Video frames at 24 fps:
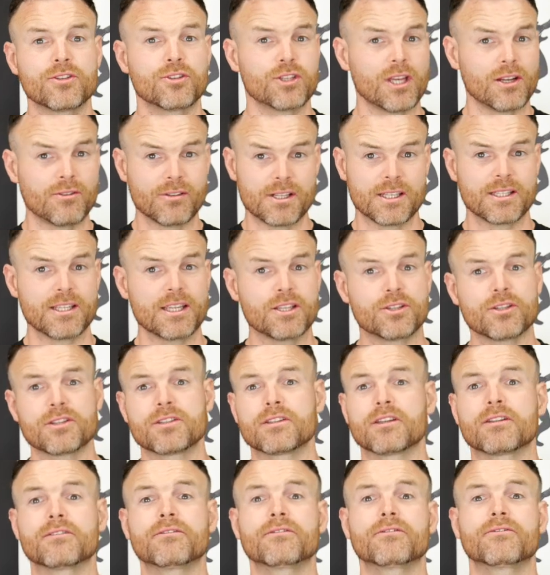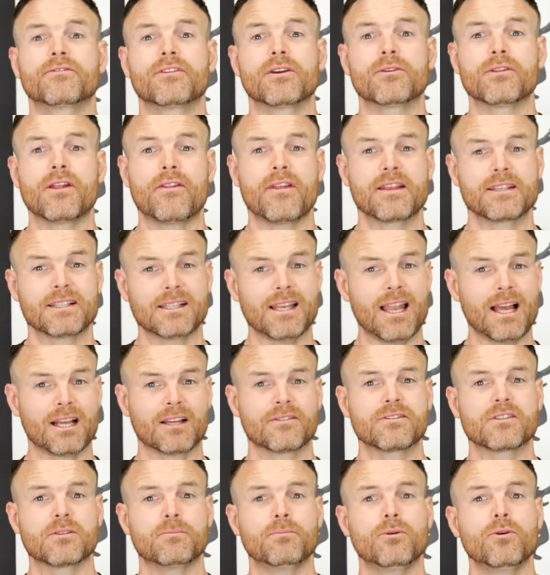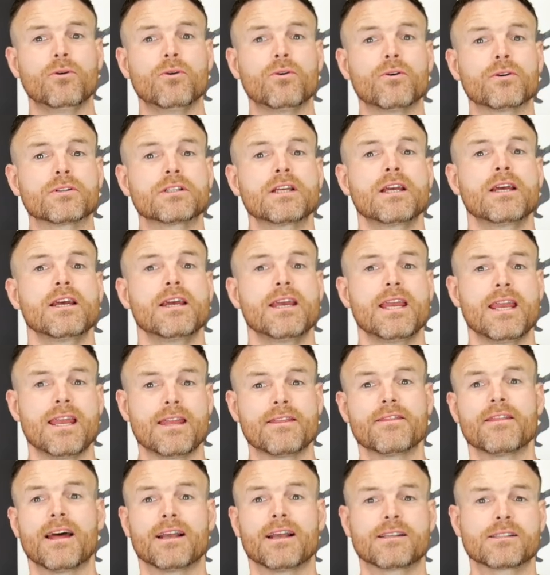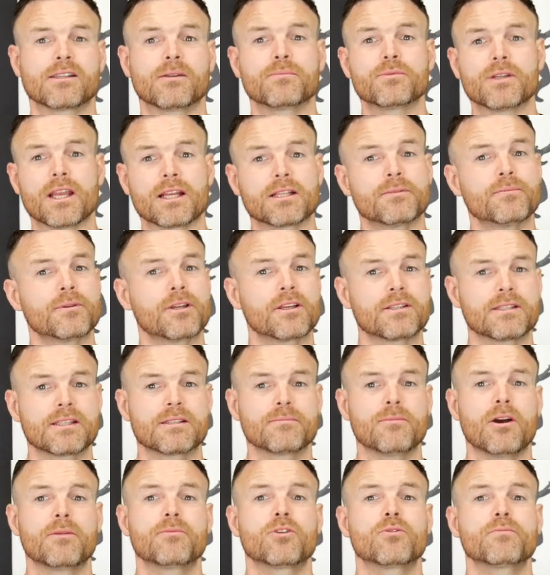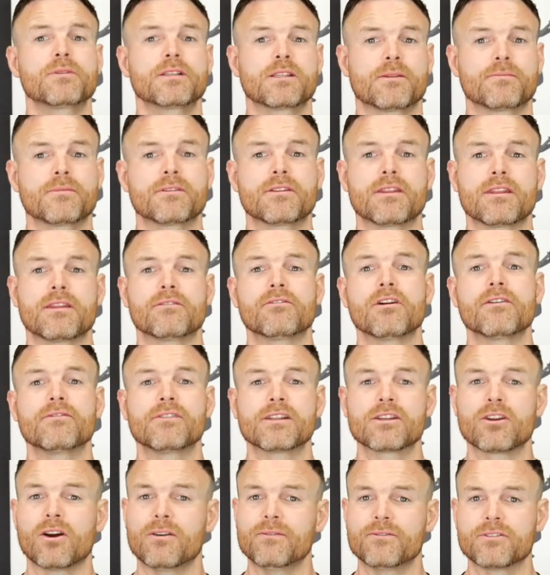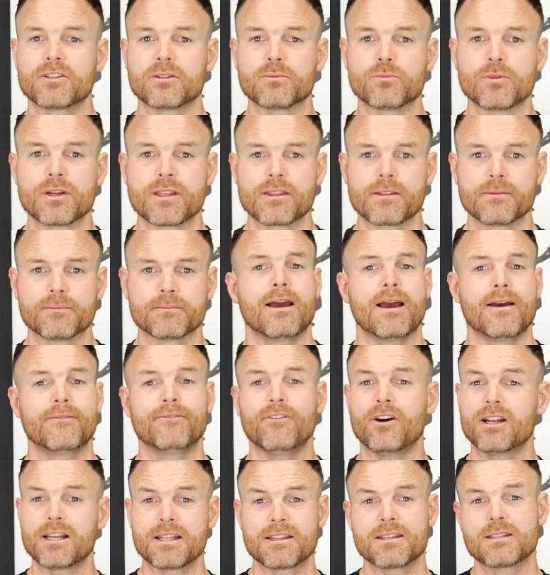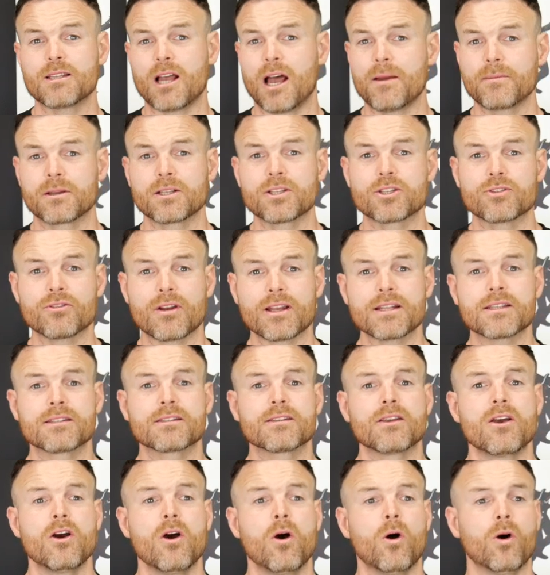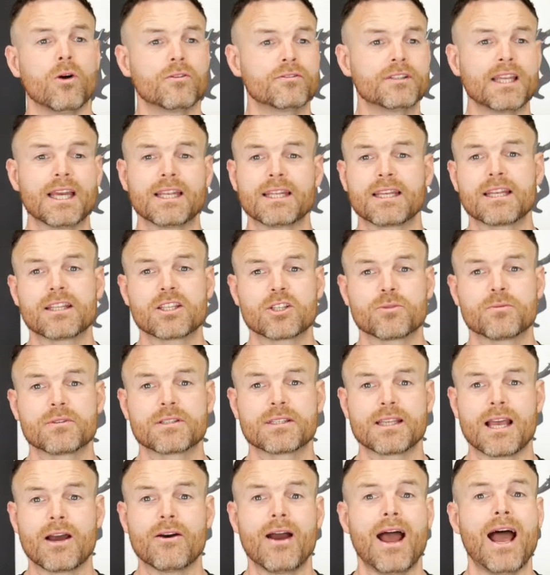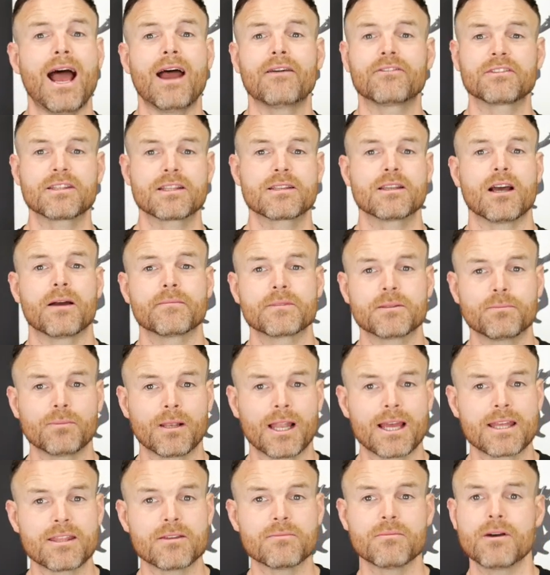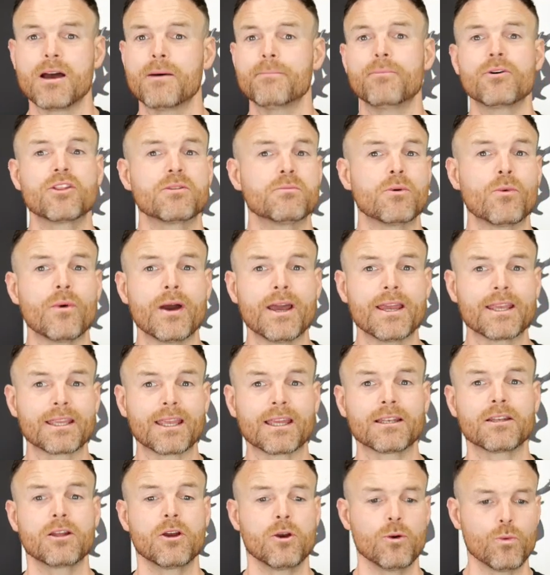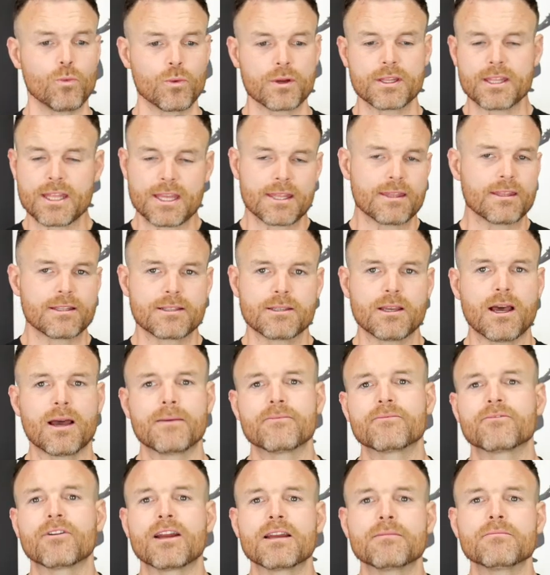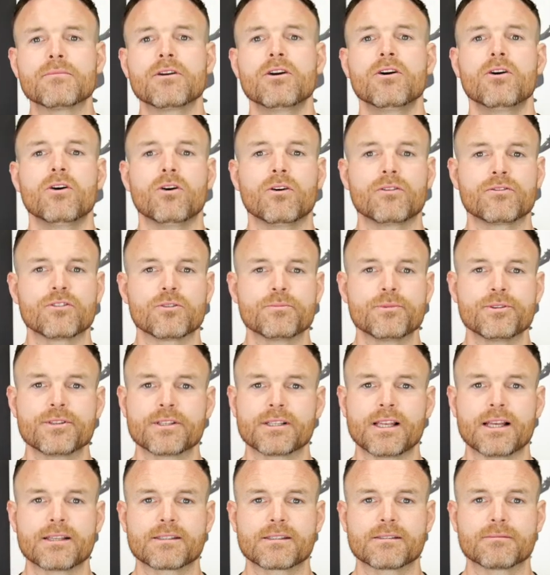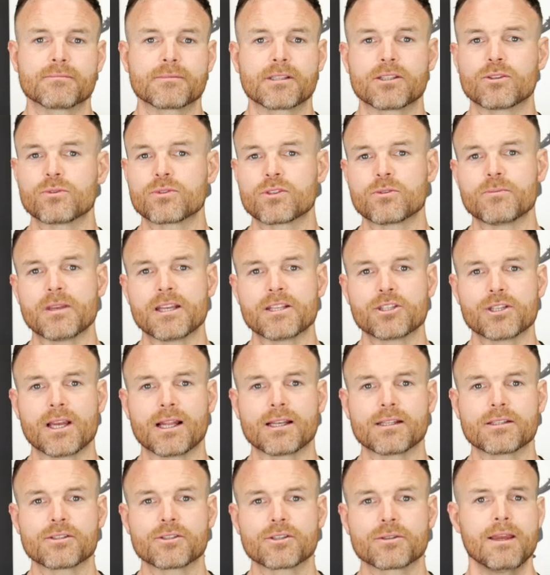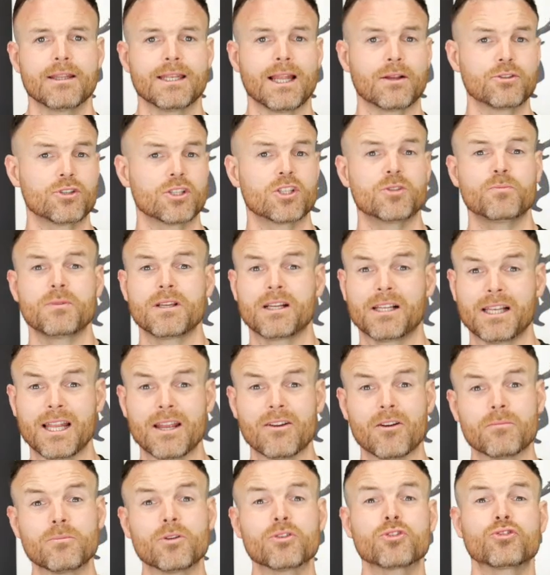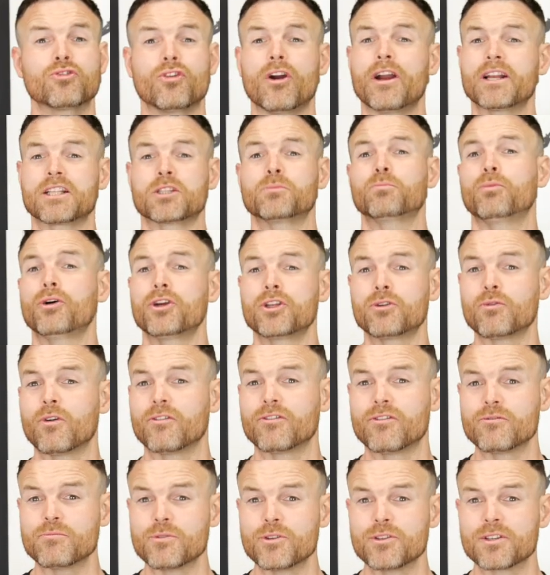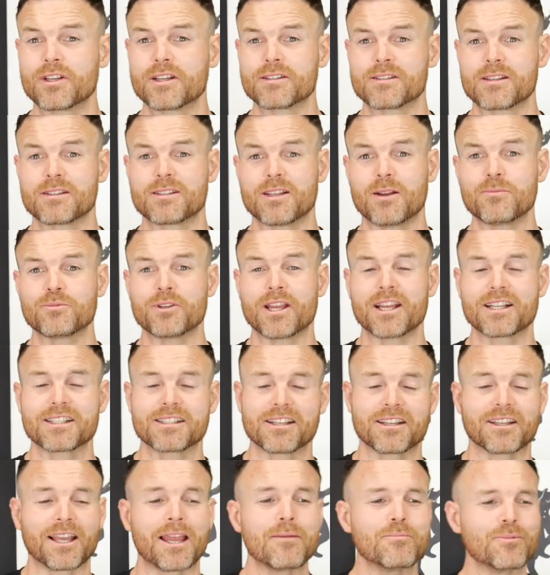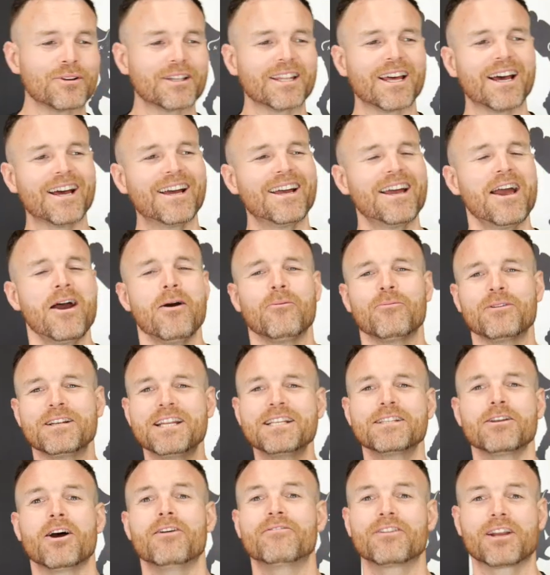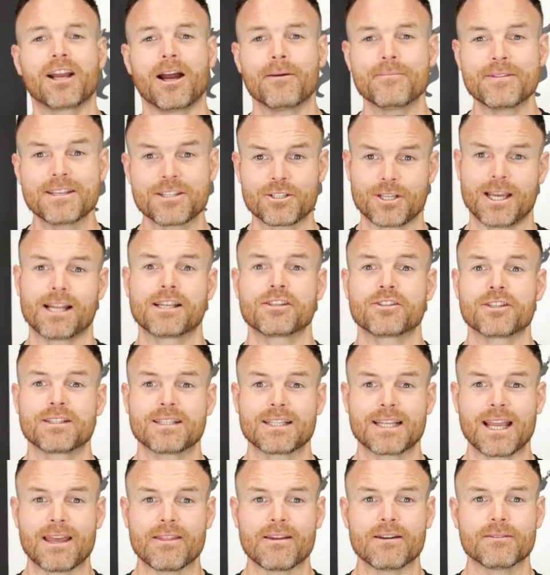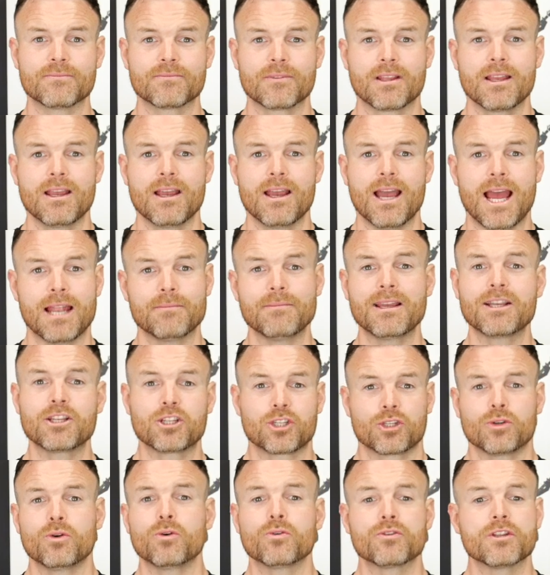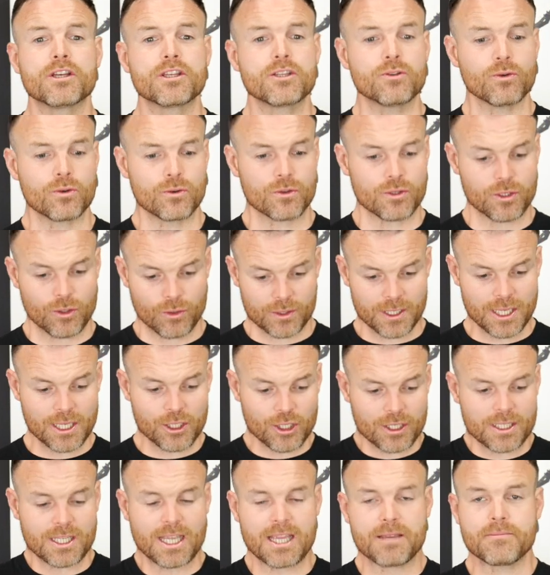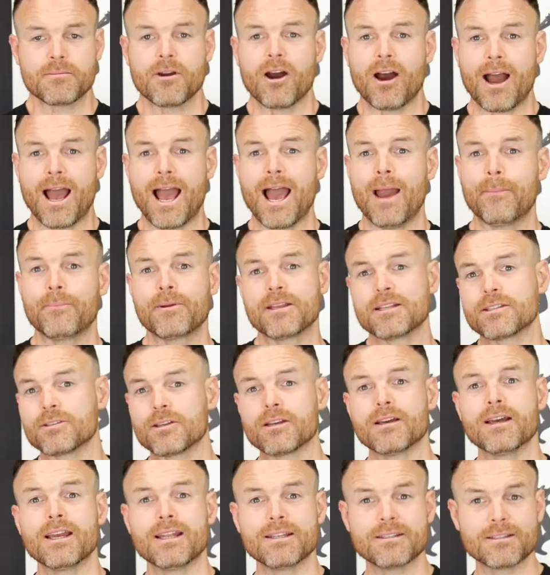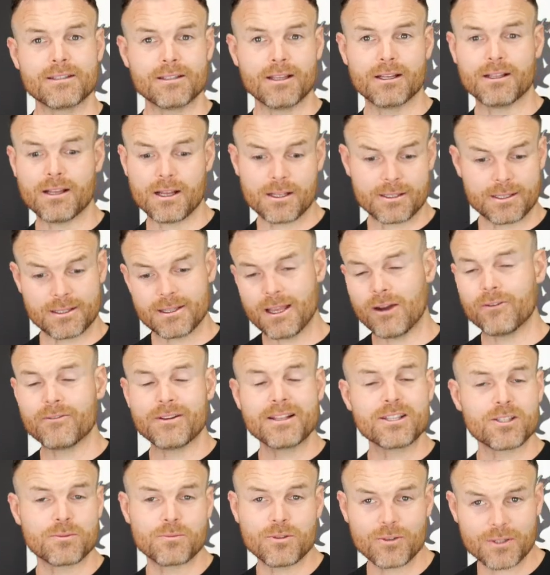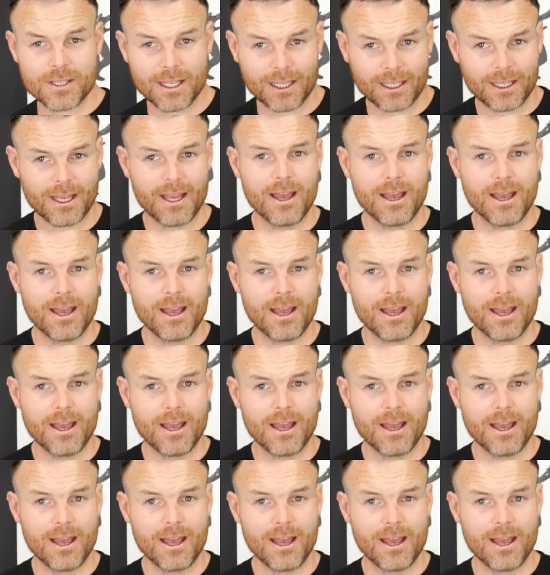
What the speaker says: generalist teachers, can feel that there's a lack of support in that subject because it might not be something that they're overly confident with. And finally, the time constraints of getting instruments out, having the time to play them and put them away again within the time frame of your music lesson can also be a challenge. Now, just to be clear, I'm not trying to put you off of music as a subject, okay? But we need to overcome these challenges together and make sure that your teaching team are happy to delve into music